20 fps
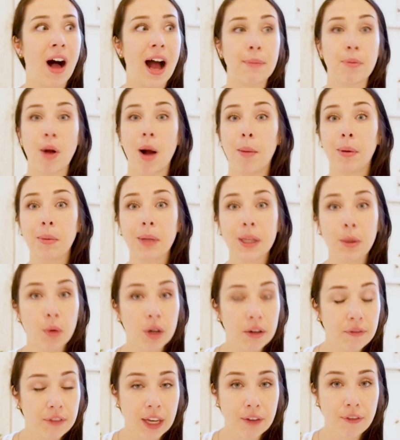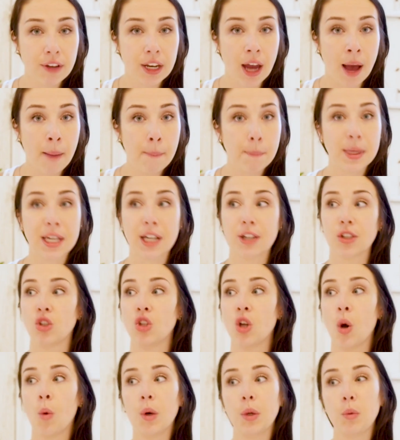I probably would have given up because
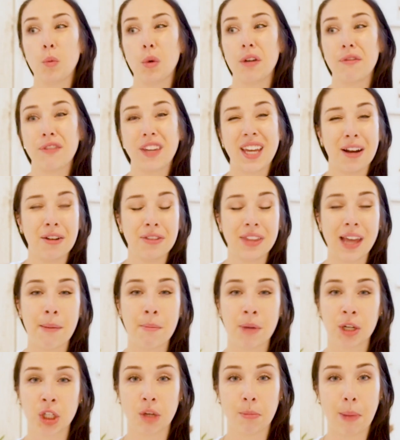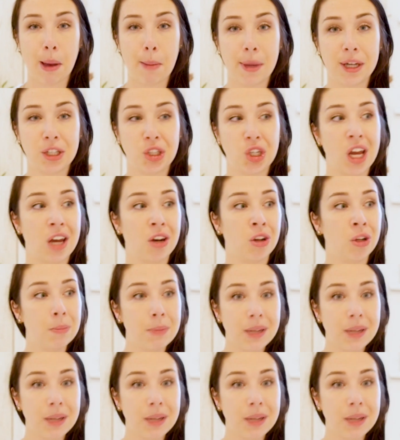no one would have cared that much about my channel,